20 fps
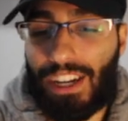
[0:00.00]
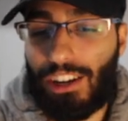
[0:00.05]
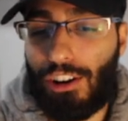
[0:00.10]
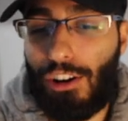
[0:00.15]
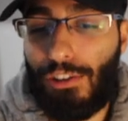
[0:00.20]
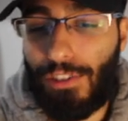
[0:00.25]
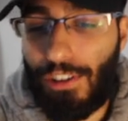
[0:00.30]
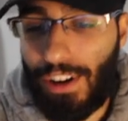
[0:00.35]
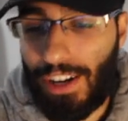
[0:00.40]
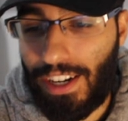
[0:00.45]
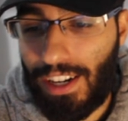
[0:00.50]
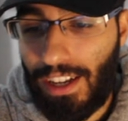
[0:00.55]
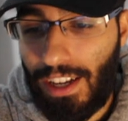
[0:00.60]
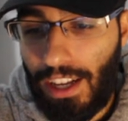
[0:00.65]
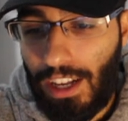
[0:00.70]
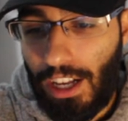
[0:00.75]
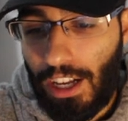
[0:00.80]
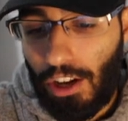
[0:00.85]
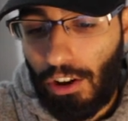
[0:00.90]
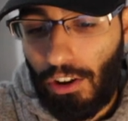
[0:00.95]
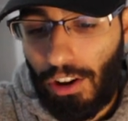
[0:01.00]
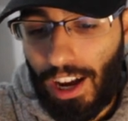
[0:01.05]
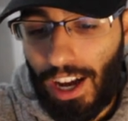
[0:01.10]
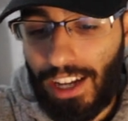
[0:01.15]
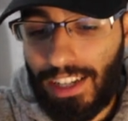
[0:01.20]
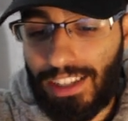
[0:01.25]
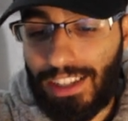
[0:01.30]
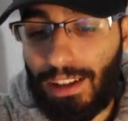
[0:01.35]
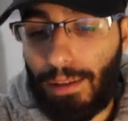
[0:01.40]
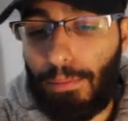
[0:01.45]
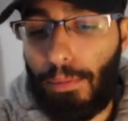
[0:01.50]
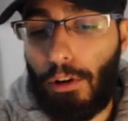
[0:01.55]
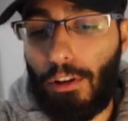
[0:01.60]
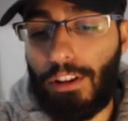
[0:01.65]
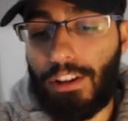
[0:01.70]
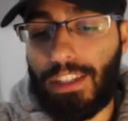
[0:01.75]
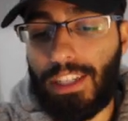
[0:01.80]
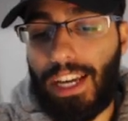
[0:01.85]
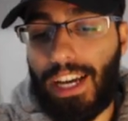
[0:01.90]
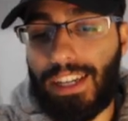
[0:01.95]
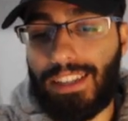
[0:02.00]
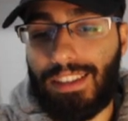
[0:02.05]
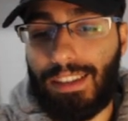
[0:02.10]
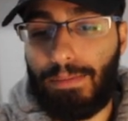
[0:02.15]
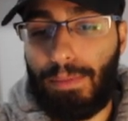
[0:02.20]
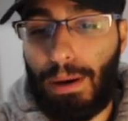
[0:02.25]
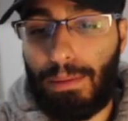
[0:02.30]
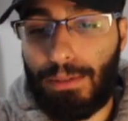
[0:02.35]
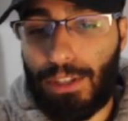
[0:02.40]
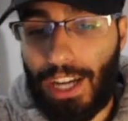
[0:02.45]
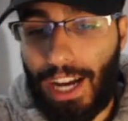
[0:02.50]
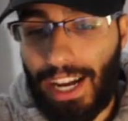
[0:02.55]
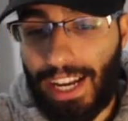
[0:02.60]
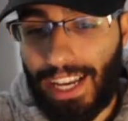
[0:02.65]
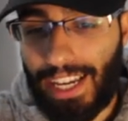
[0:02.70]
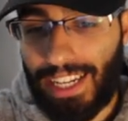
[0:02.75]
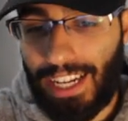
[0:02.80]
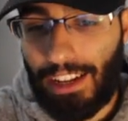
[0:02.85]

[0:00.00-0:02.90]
gonna go for it. Going on to the Polartec zip-up jacket.